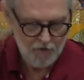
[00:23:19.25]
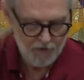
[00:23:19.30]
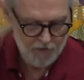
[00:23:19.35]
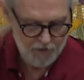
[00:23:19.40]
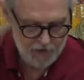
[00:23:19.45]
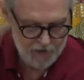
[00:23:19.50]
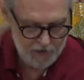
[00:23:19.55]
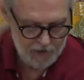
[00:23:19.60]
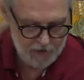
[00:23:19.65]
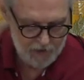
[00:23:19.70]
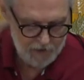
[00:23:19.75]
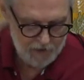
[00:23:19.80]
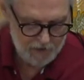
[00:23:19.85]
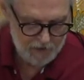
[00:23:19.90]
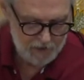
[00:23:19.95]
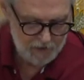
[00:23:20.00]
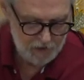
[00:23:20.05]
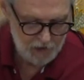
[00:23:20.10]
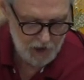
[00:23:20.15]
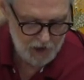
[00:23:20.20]
the
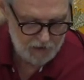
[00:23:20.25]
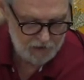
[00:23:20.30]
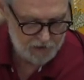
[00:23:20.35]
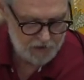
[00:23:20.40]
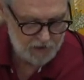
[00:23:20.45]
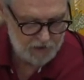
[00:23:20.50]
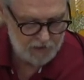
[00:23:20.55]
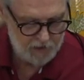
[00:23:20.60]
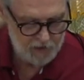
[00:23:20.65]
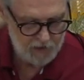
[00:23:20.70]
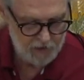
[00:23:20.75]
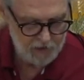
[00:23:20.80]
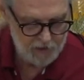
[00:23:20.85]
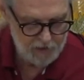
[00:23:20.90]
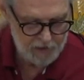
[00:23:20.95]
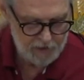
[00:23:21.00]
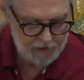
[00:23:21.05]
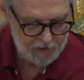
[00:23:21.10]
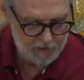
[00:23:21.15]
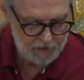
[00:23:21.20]
Longchen
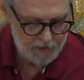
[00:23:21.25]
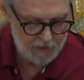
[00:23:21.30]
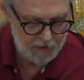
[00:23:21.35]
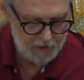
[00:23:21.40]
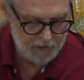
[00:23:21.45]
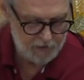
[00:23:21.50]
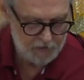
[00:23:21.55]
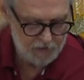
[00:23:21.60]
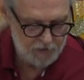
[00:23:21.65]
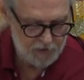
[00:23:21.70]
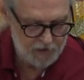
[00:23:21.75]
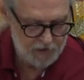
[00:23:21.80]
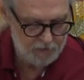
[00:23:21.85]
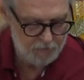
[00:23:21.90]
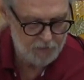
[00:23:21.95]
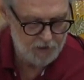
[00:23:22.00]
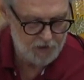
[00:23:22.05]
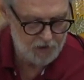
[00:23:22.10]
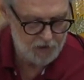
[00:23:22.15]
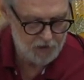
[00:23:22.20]
Ningtek, and
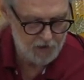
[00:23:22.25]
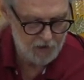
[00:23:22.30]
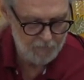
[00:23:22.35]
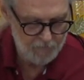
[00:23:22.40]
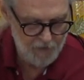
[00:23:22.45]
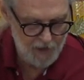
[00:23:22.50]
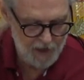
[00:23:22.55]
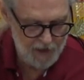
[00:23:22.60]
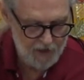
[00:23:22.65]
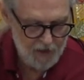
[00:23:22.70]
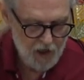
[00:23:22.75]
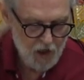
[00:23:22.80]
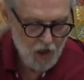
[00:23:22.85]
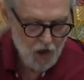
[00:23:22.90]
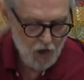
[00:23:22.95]
transmission of that.